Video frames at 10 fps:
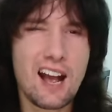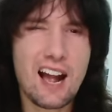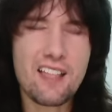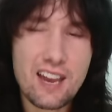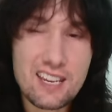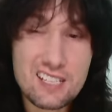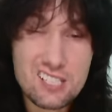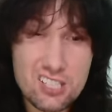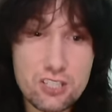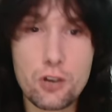And that is
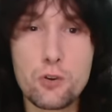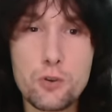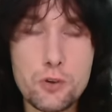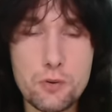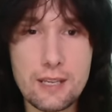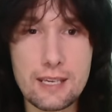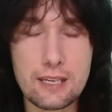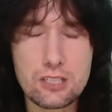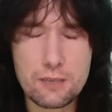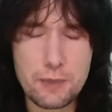so
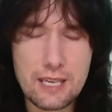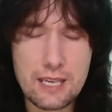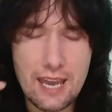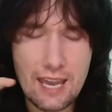unique, to be